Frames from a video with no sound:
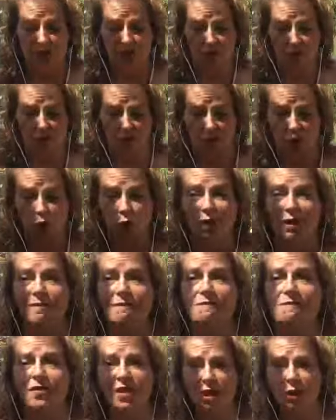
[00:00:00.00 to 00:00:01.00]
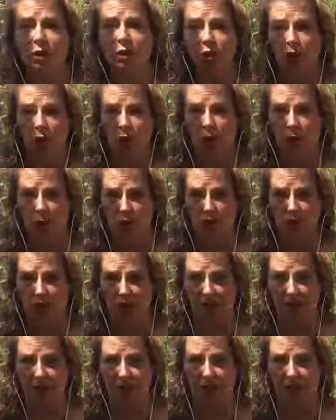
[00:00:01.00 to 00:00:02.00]
so that you can feel your
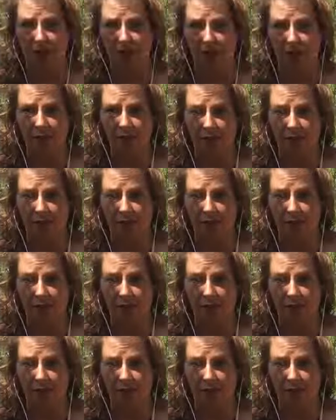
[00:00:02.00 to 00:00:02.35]
emotions.